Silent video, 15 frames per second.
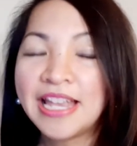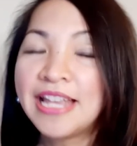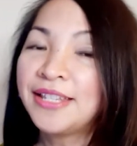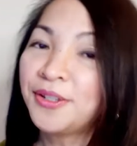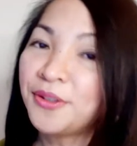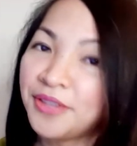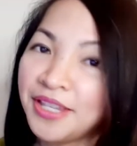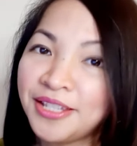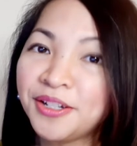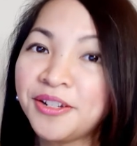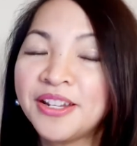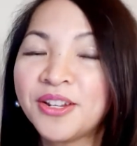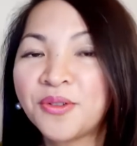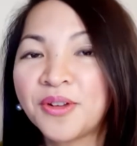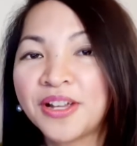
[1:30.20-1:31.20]
So these are
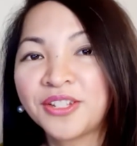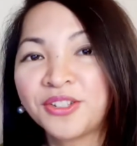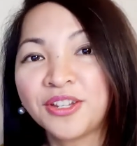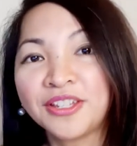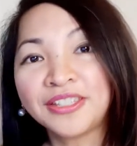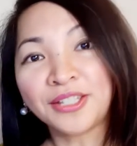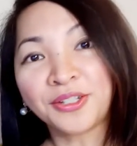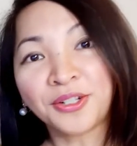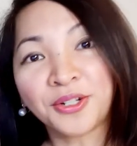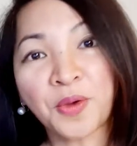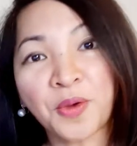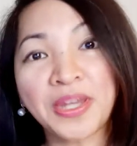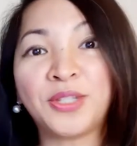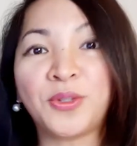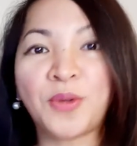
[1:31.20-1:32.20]
the questions that you're
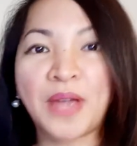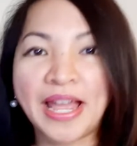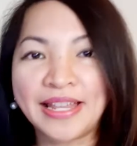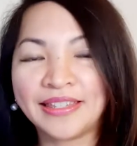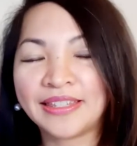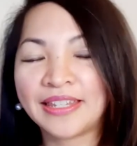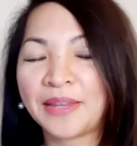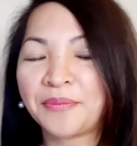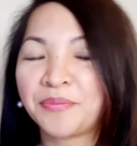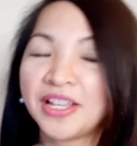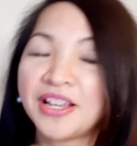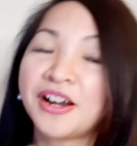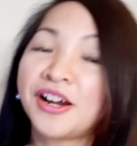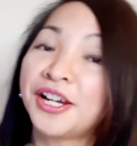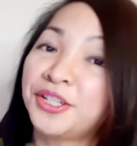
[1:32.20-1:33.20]
going to ask.
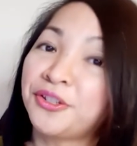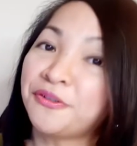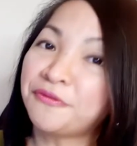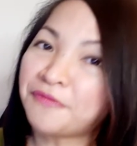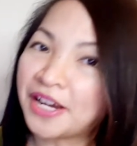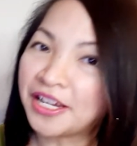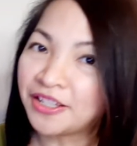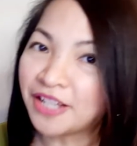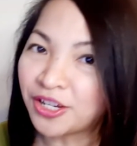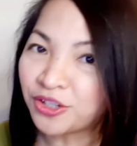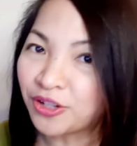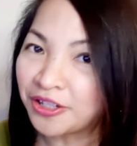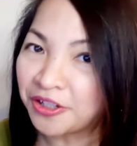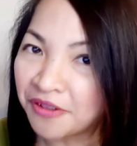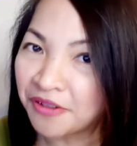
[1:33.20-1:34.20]
Are you
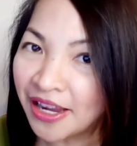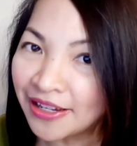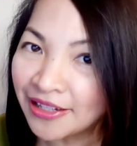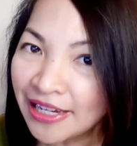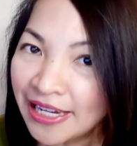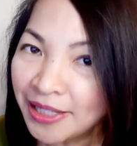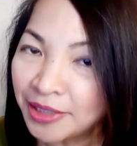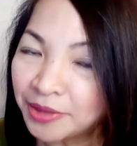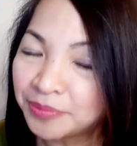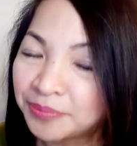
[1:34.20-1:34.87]
financially ready?